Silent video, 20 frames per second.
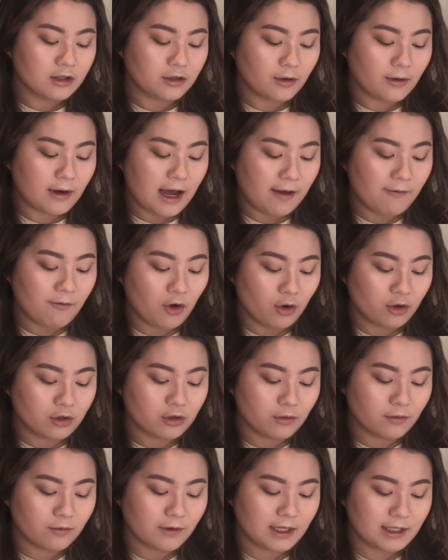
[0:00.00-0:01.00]
So I've
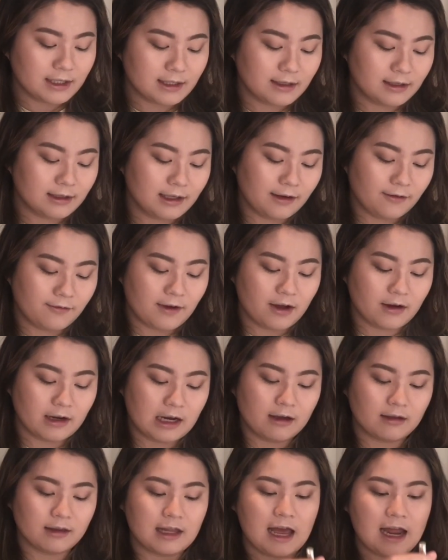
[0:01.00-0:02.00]
also recently
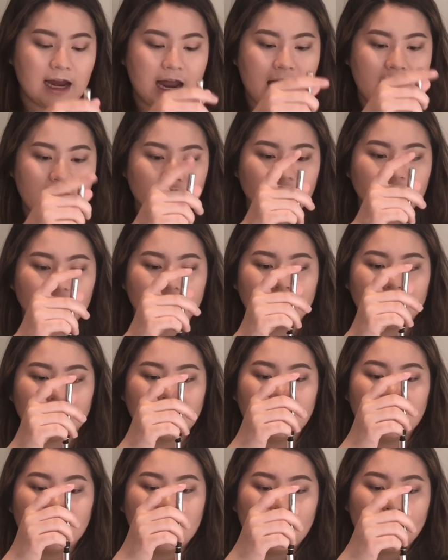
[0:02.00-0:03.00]
found out that
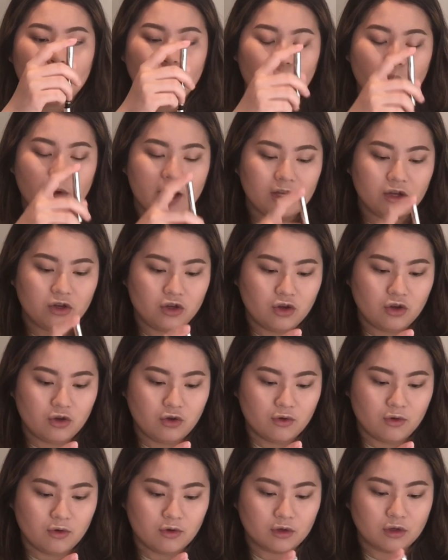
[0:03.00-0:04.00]
actually when
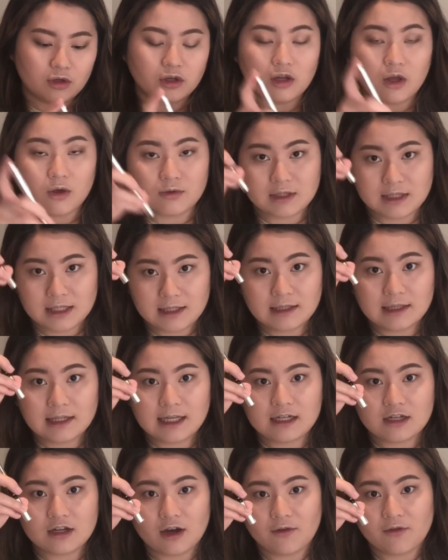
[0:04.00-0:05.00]
you close the
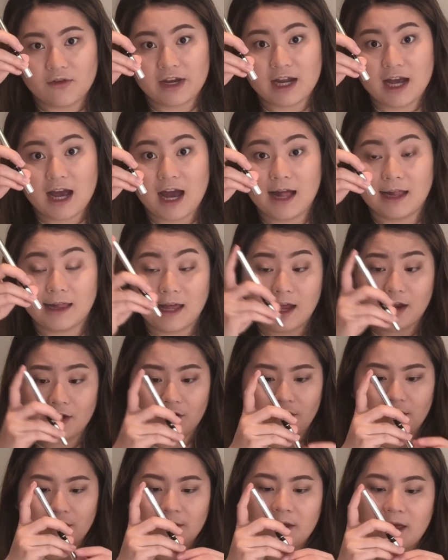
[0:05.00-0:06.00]
lid of an
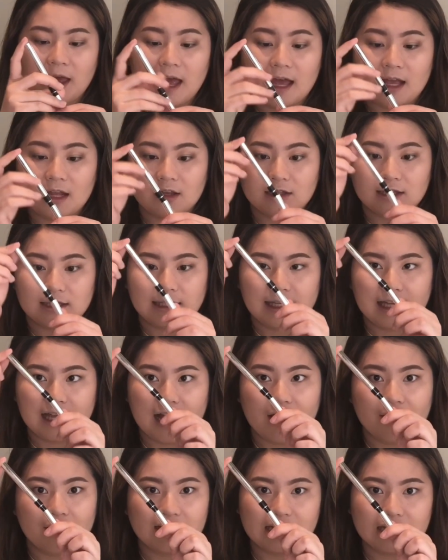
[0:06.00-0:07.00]
eyeliner and see
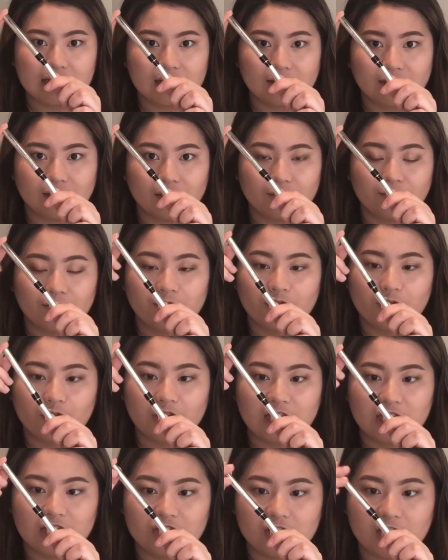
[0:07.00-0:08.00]
how it doesn't
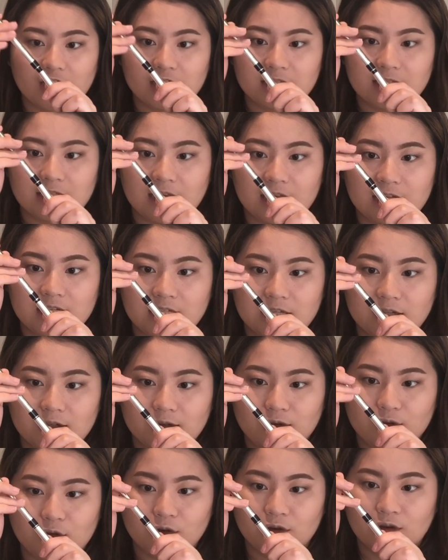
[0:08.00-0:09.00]
fully shut
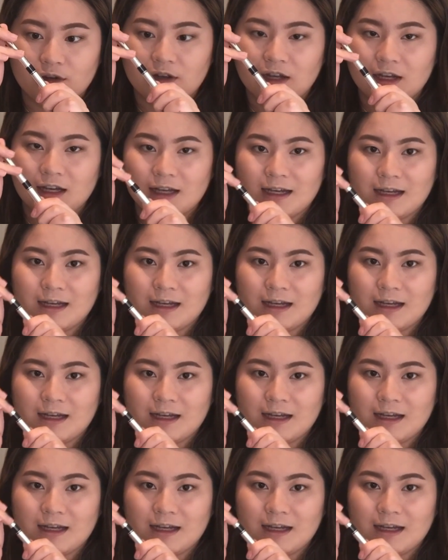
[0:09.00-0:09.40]
until you